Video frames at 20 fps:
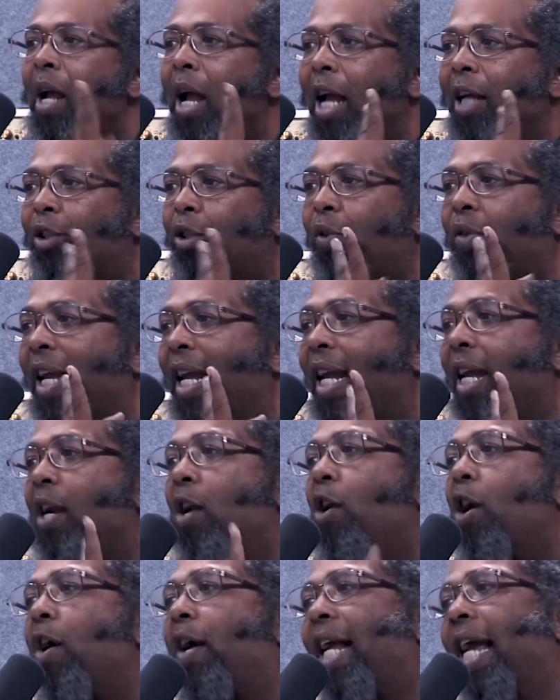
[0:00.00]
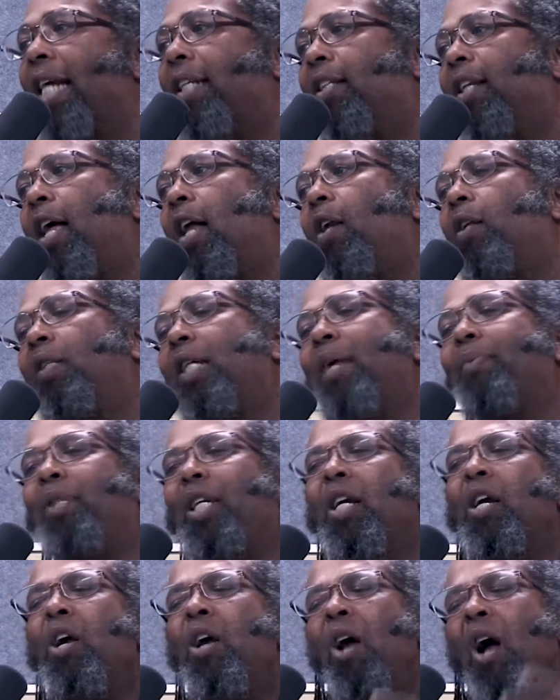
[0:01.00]
And so they get on our case a lot of times
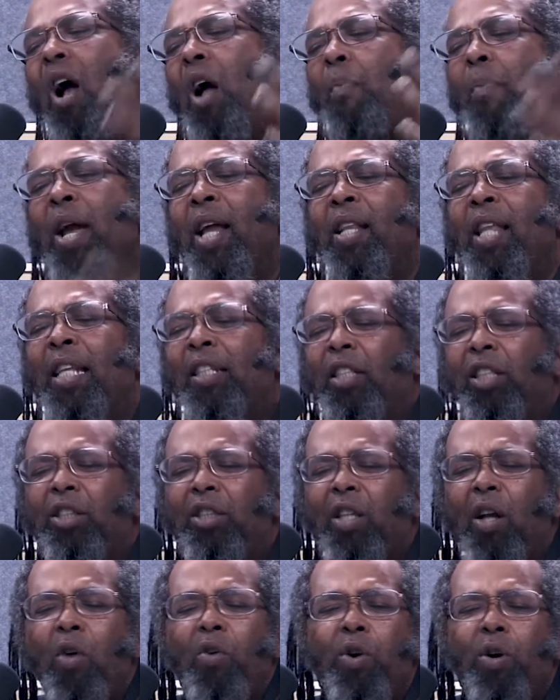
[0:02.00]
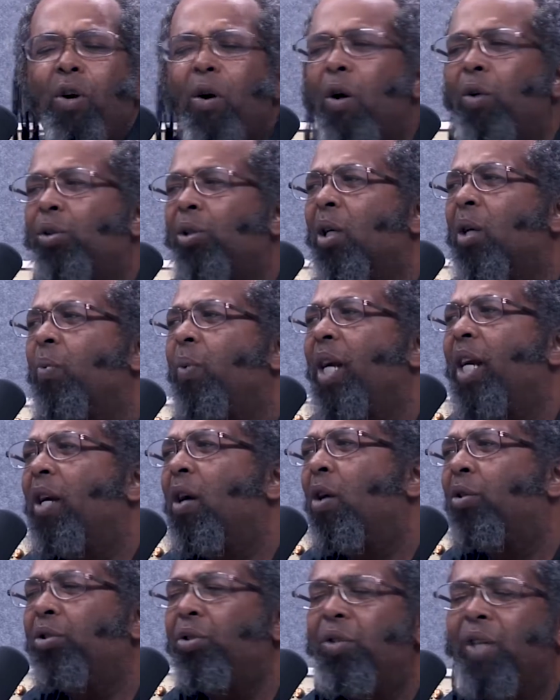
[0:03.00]
like, oh man, that's just stoner culture, weed culture.